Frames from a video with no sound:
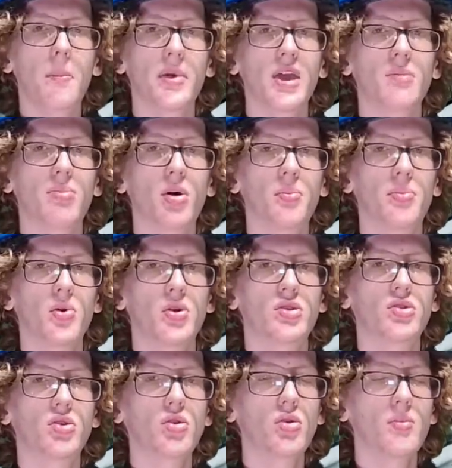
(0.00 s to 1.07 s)
people put
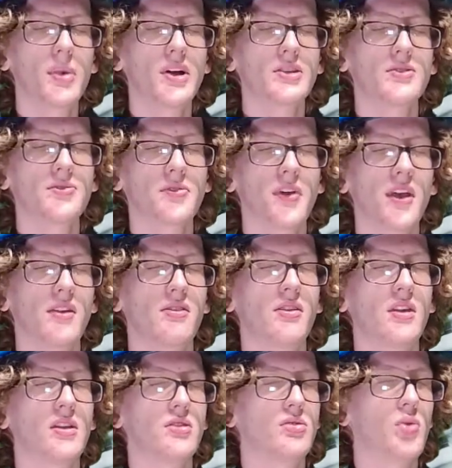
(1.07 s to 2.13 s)
too much faith
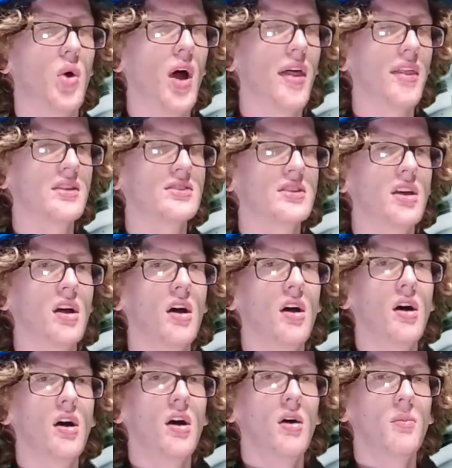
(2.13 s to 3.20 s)
into others.
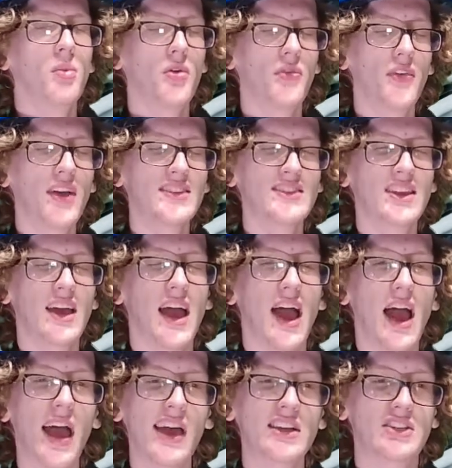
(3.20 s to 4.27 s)
Professor,
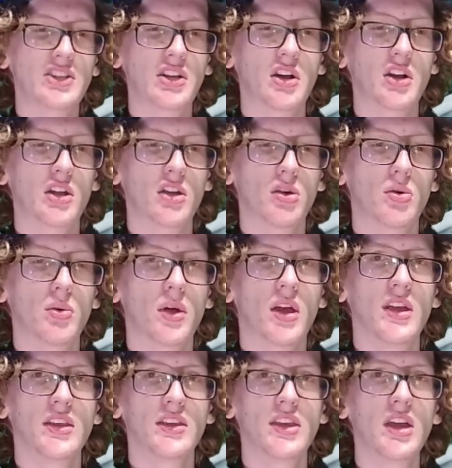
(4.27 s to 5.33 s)
I assure you,
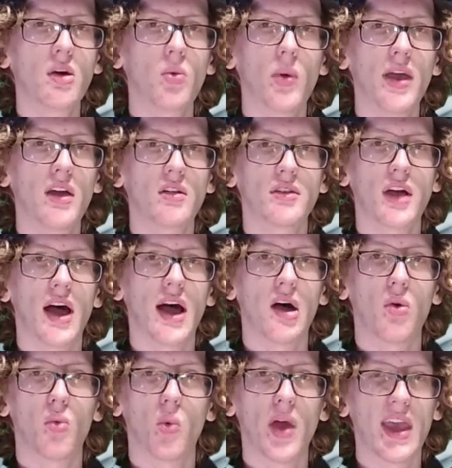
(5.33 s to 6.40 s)
you will
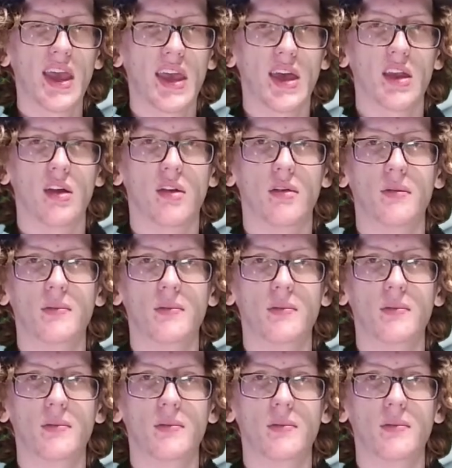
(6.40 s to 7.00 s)
not win.